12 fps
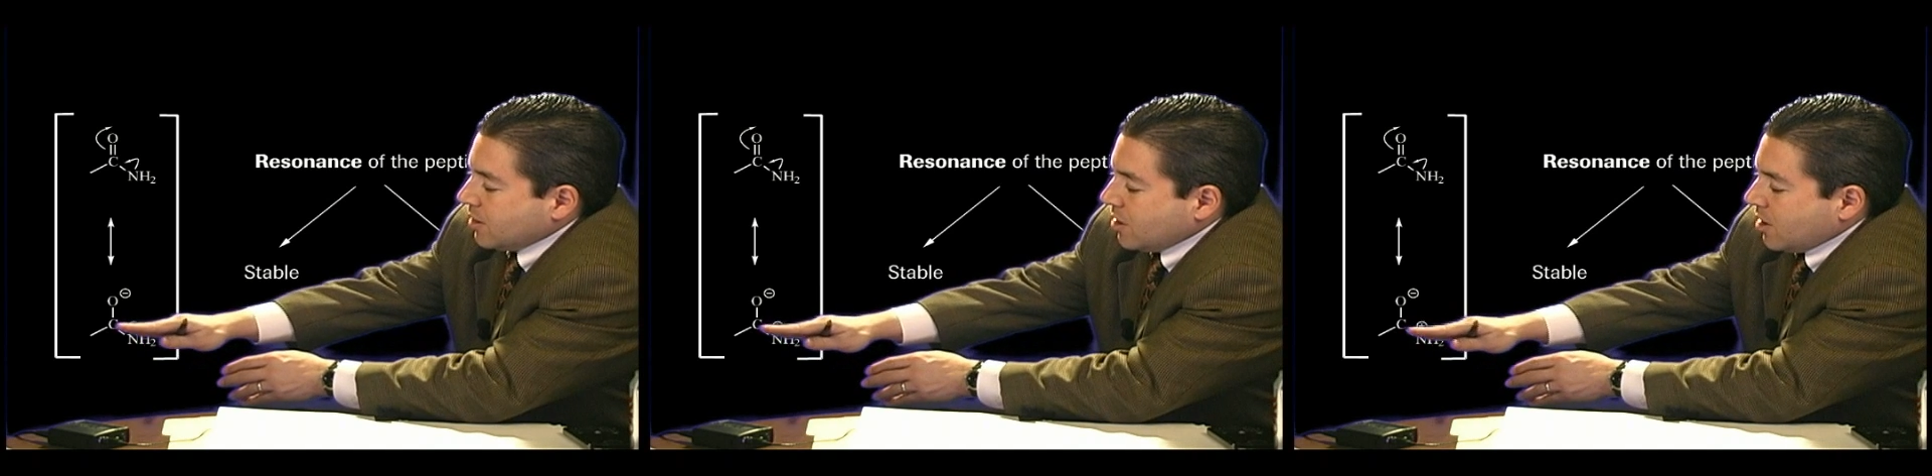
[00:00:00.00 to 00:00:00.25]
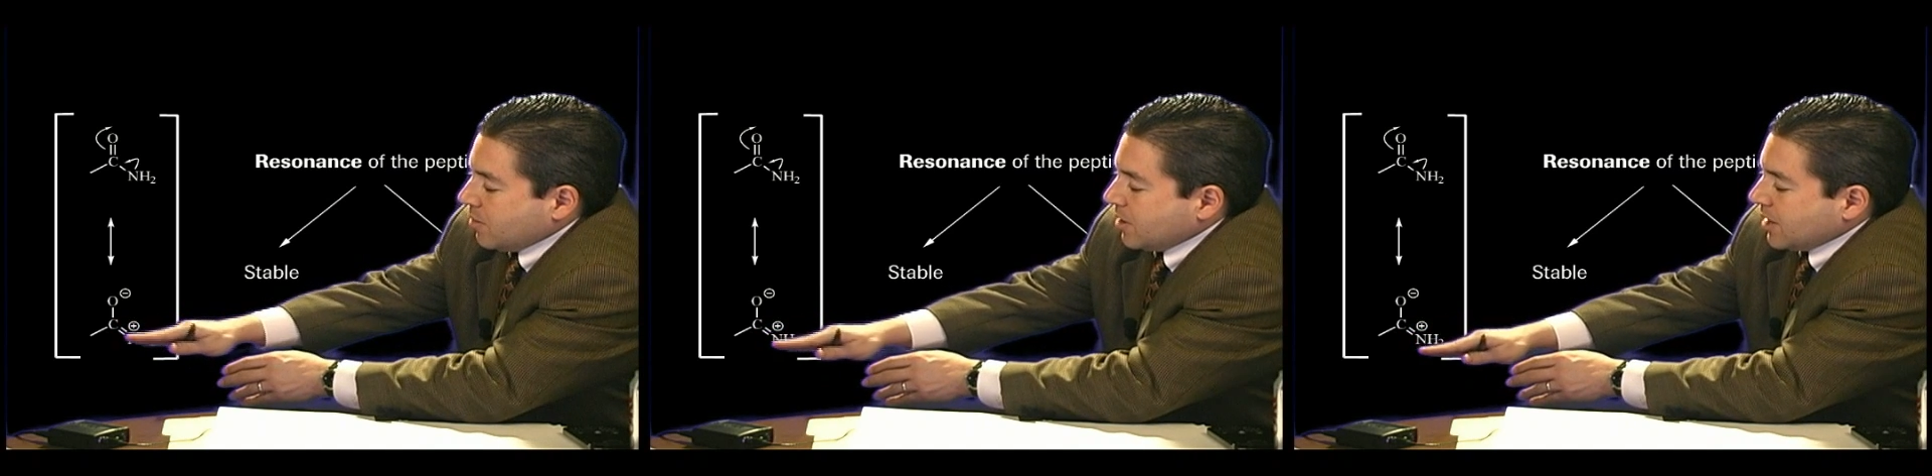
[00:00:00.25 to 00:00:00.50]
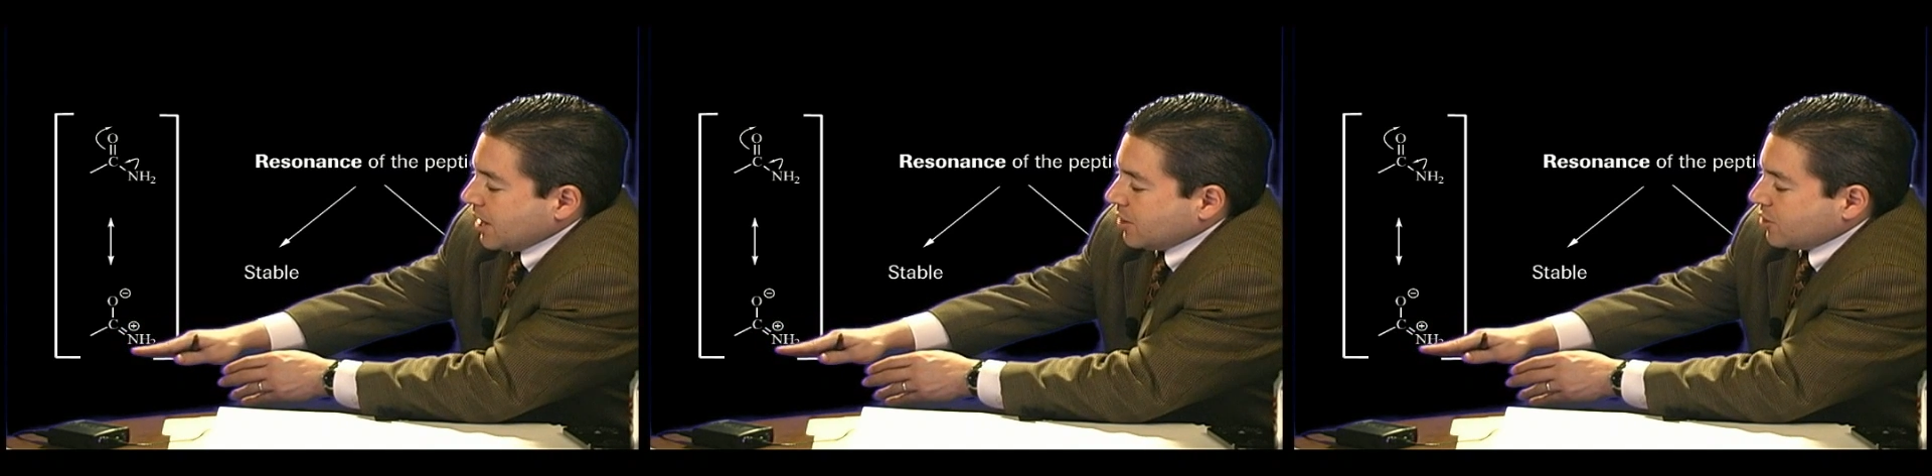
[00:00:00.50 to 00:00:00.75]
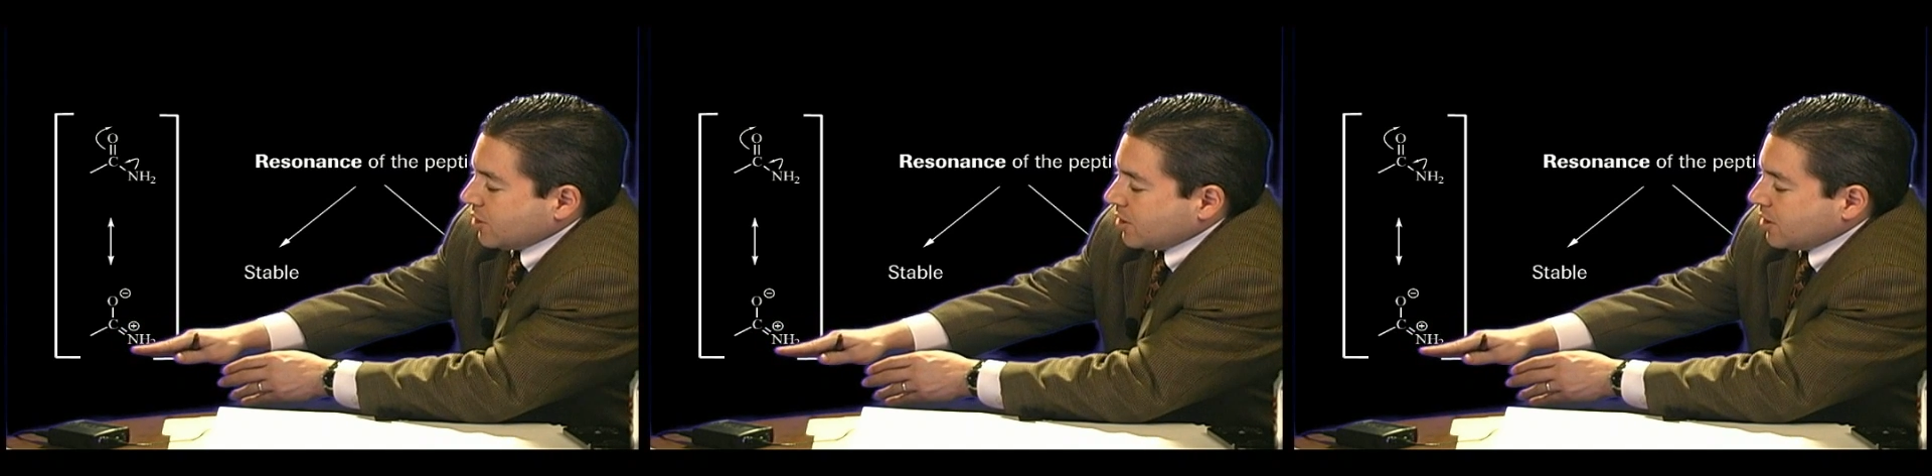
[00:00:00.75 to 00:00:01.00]
carbon,
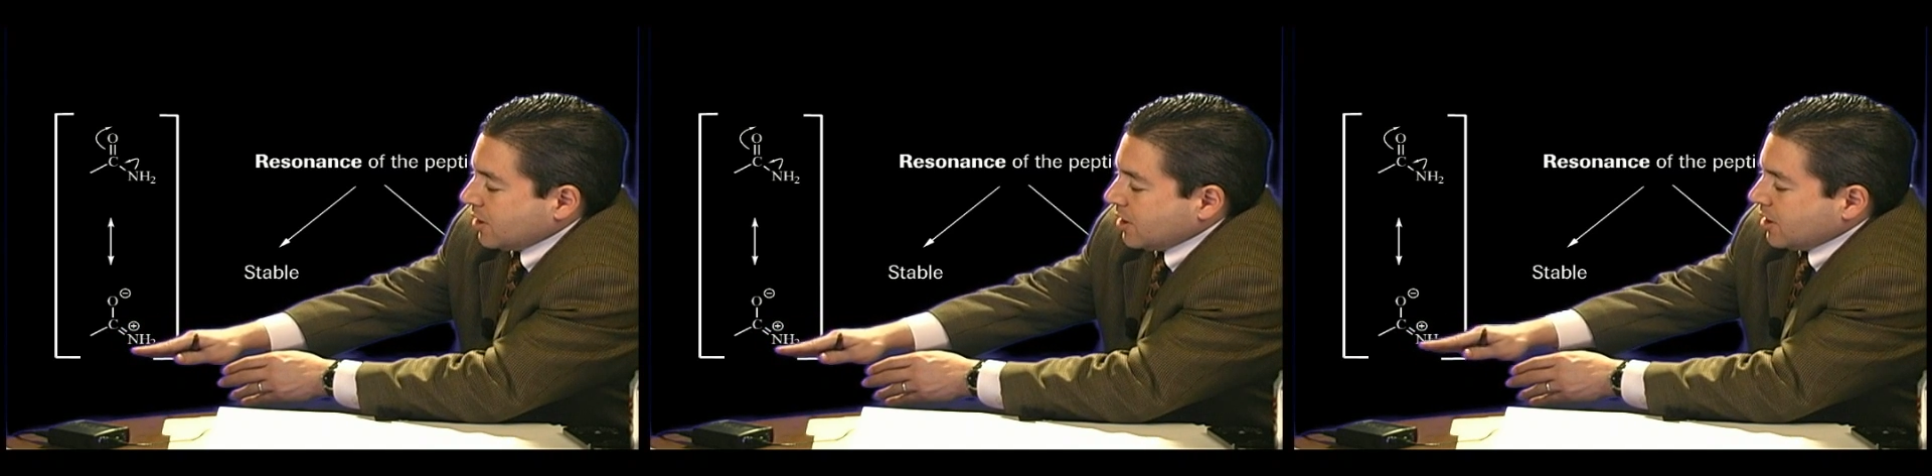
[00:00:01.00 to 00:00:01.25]
nitrogen,